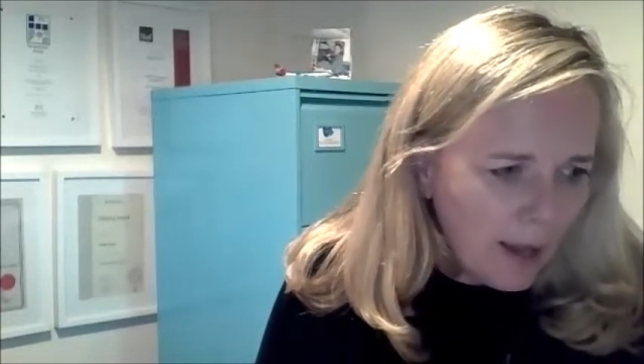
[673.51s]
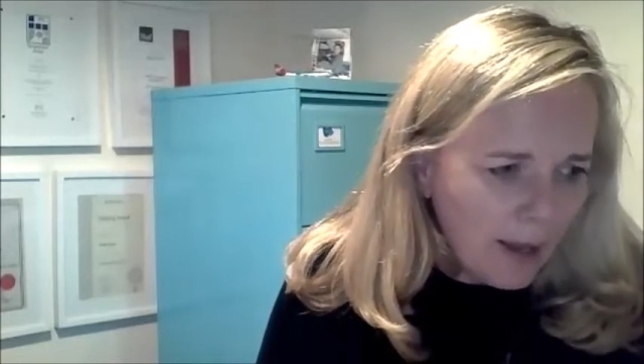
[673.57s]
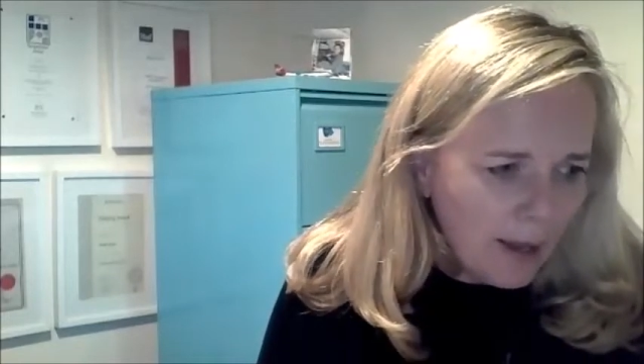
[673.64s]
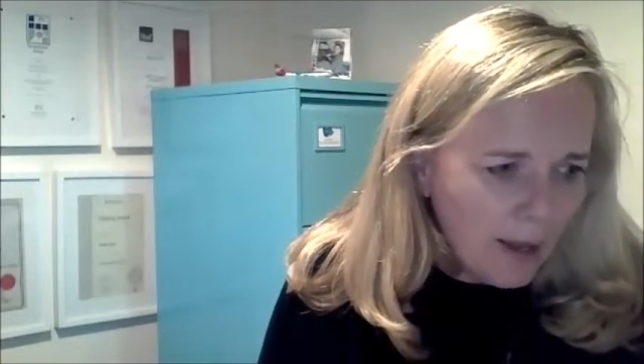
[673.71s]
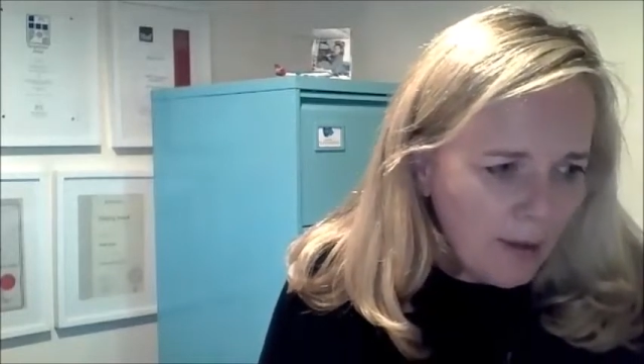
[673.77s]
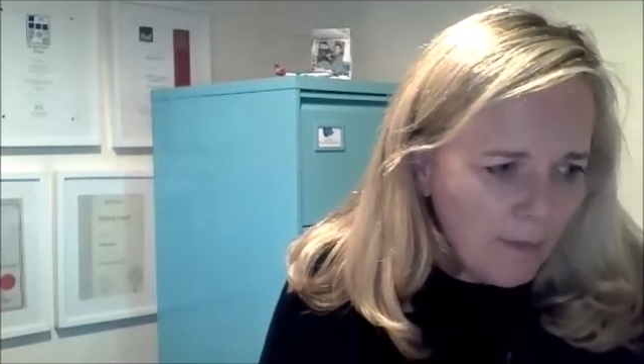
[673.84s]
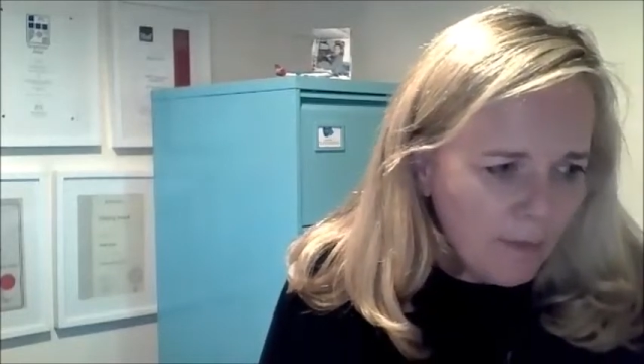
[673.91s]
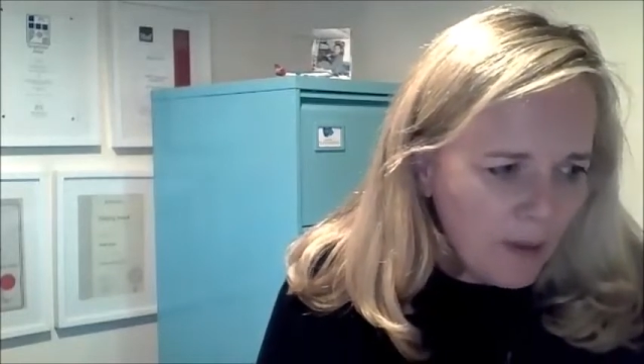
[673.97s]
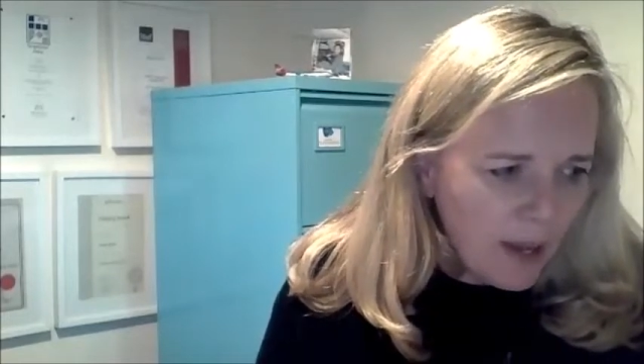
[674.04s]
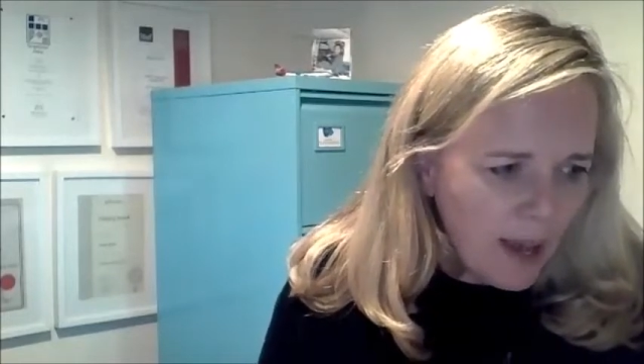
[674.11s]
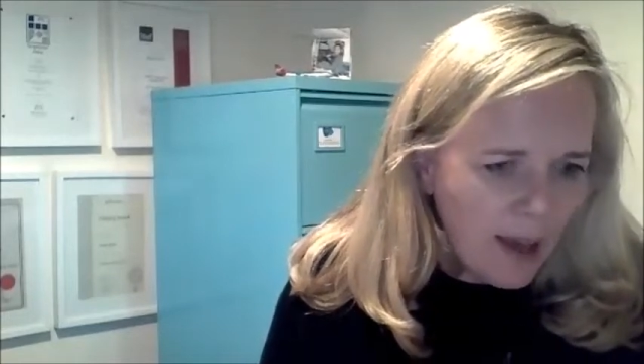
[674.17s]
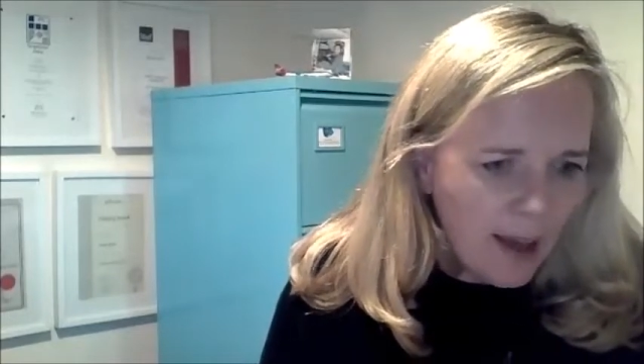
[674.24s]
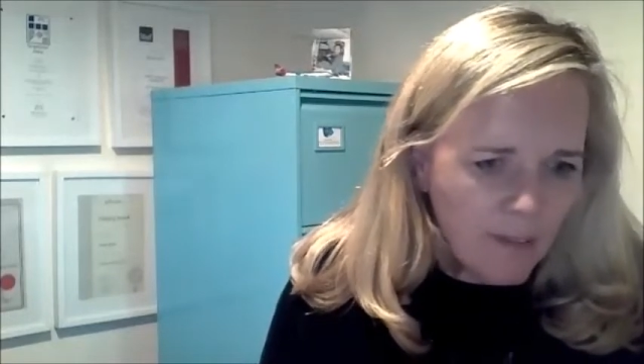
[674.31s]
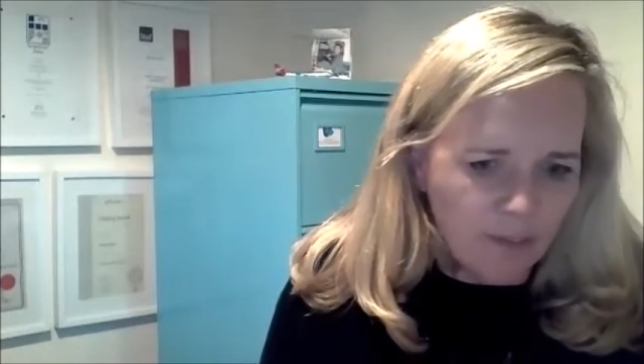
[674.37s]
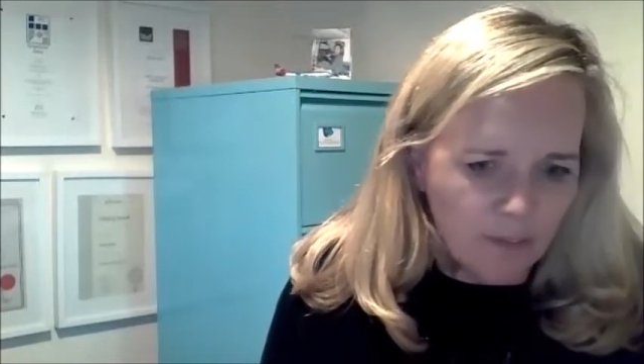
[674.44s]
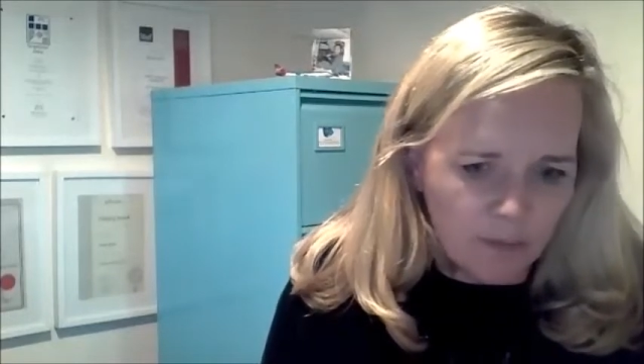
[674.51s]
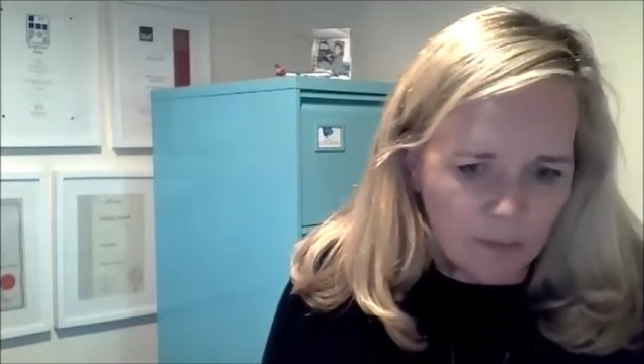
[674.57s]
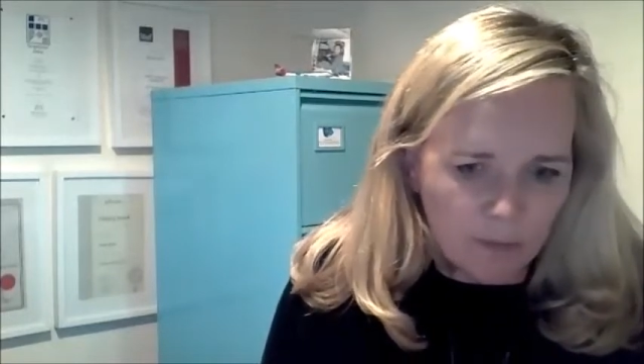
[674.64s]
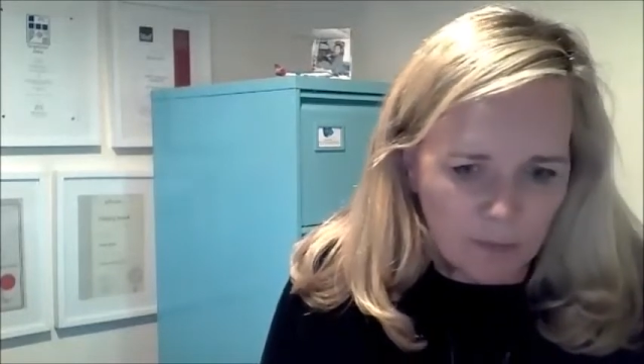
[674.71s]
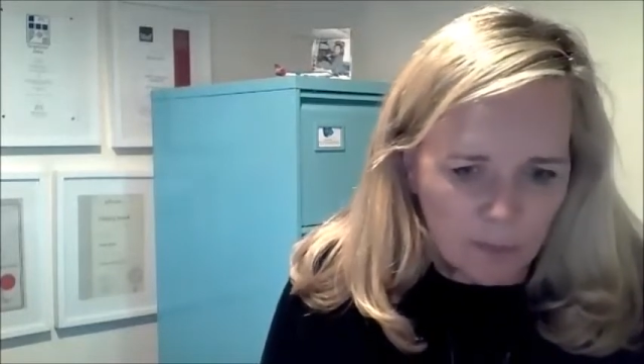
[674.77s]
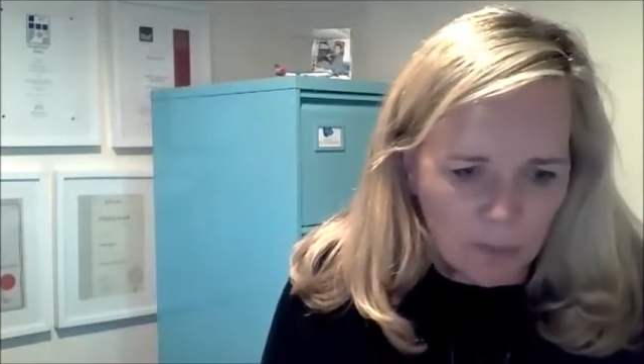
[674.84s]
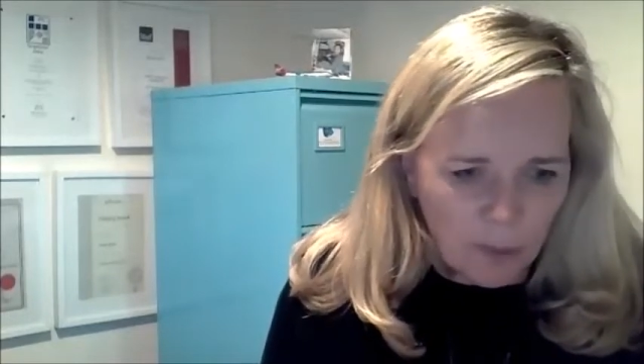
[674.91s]
if I have
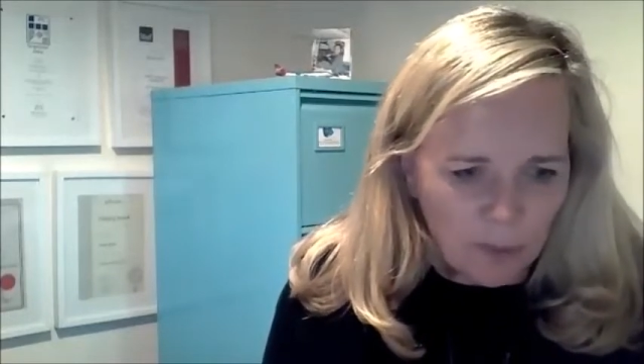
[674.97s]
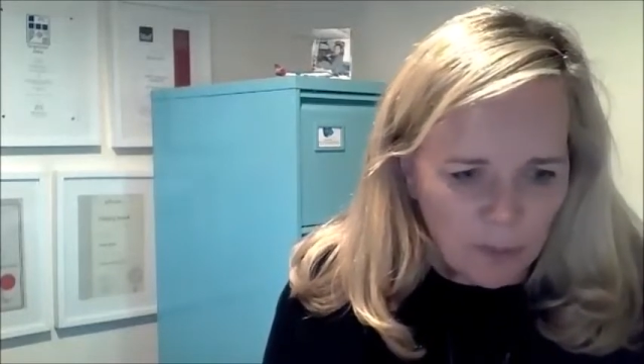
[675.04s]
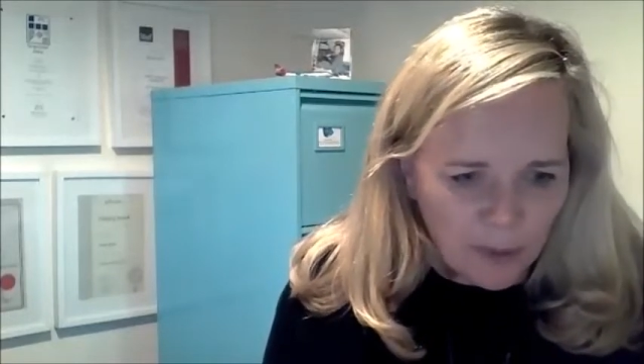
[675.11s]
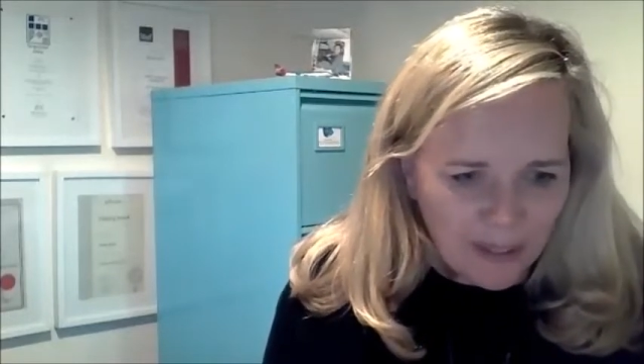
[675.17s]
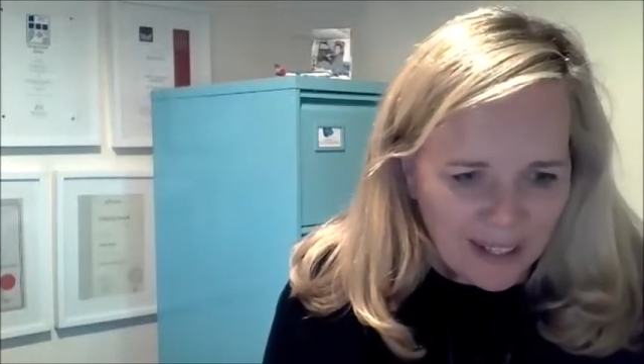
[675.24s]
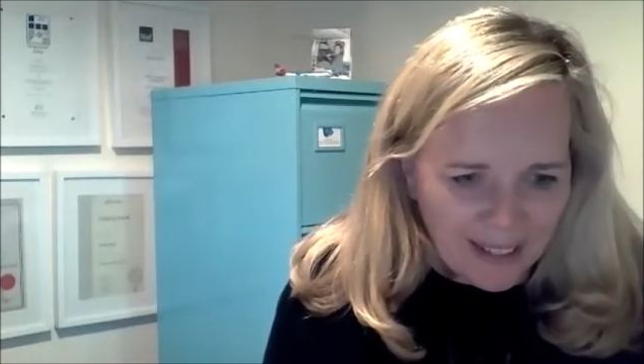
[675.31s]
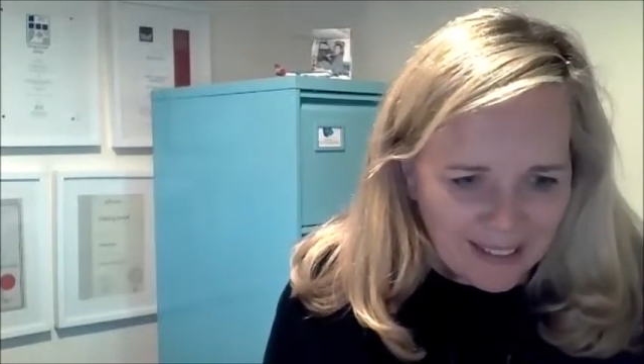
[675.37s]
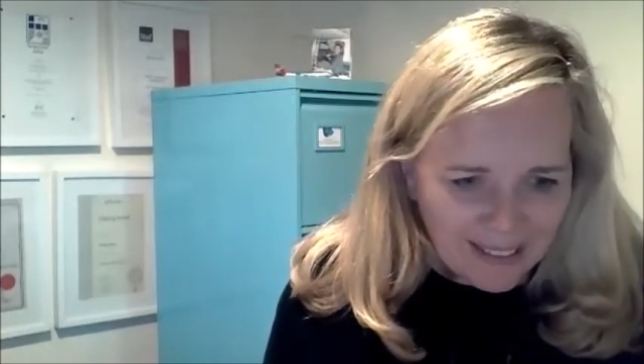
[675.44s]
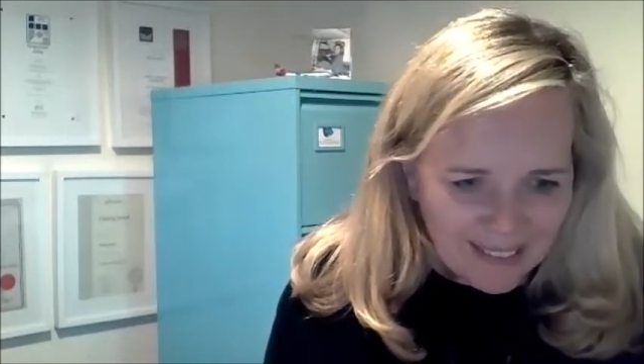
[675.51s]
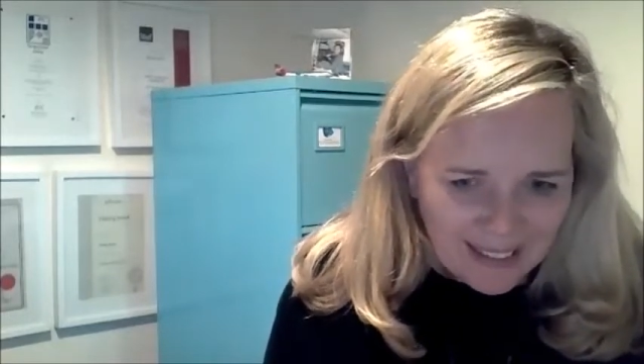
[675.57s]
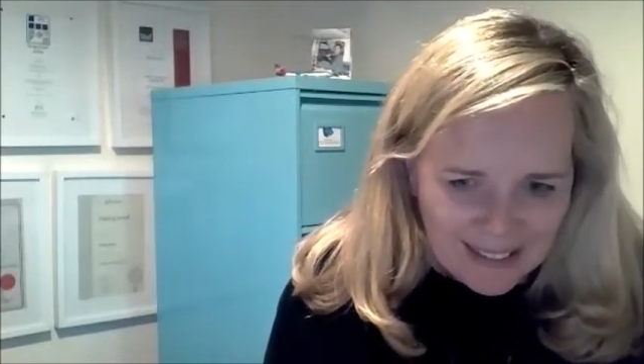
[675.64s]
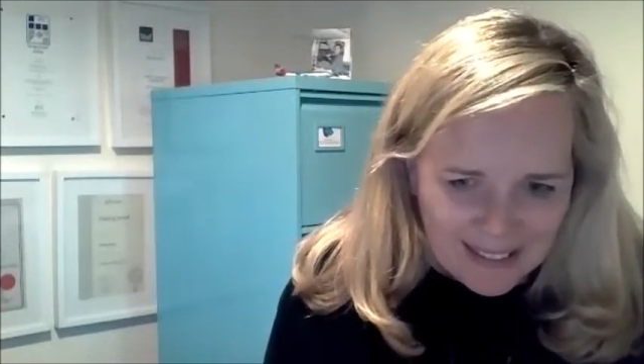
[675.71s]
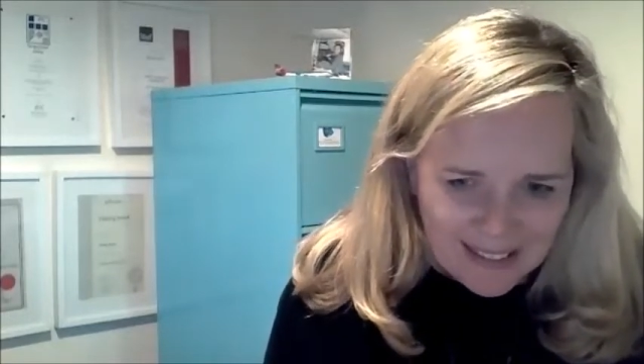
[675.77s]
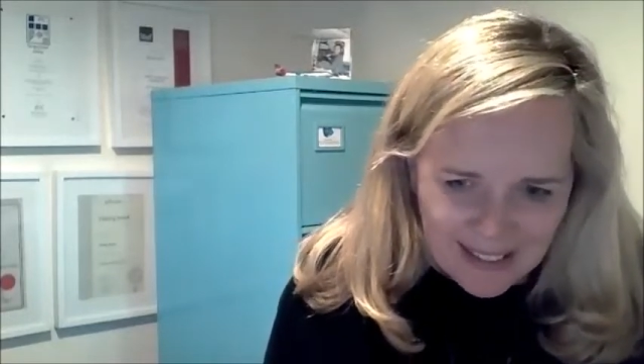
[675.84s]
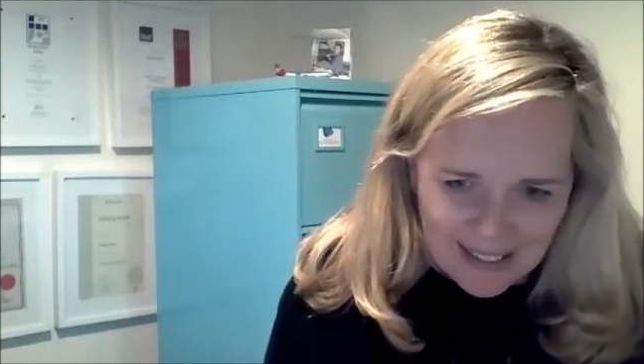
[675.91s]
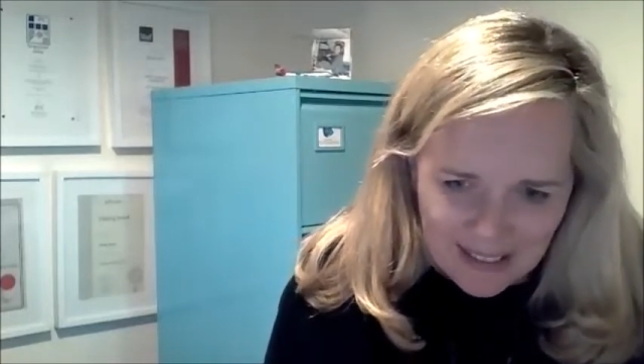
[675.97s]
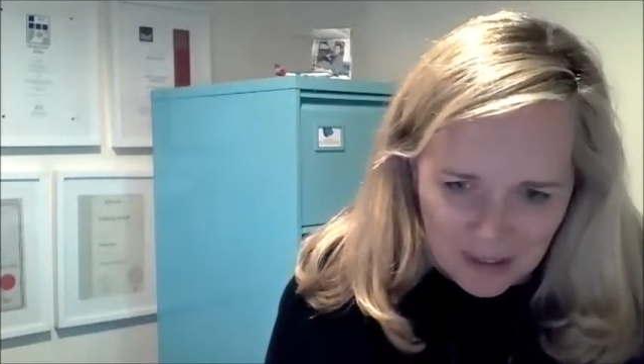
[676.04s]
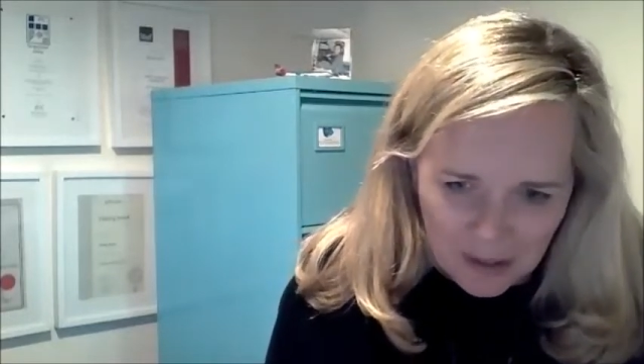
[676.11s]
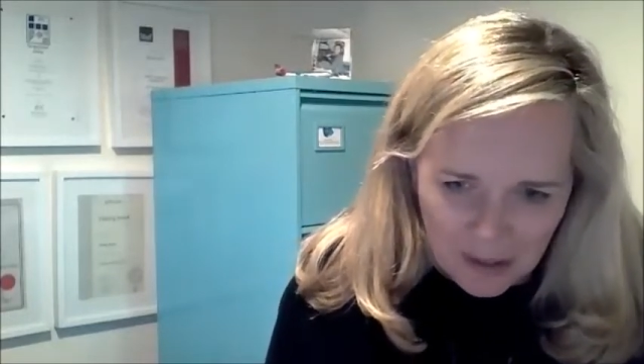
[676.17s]
more money that's,